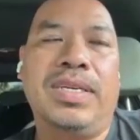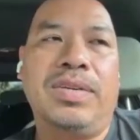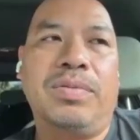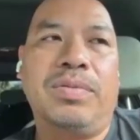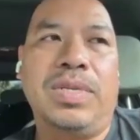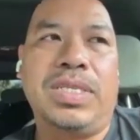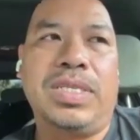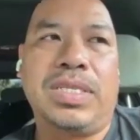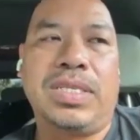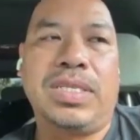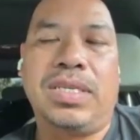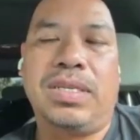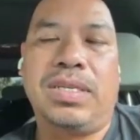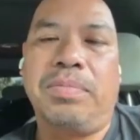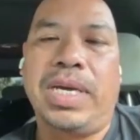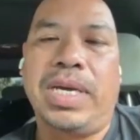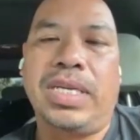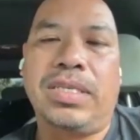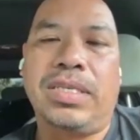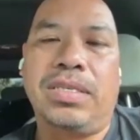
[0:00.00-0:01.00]
which
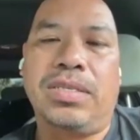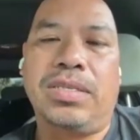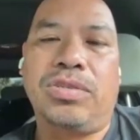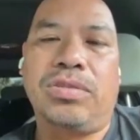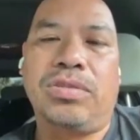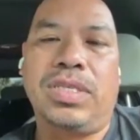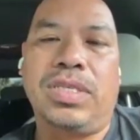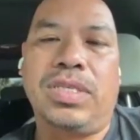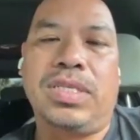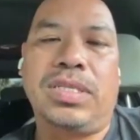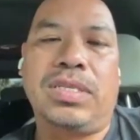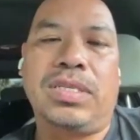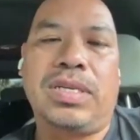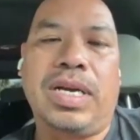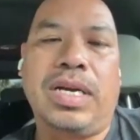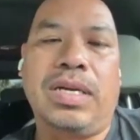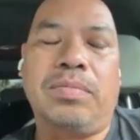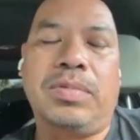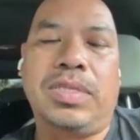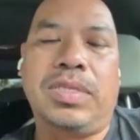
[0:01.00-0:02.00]
Master Cho
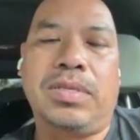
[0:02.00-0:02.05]
described.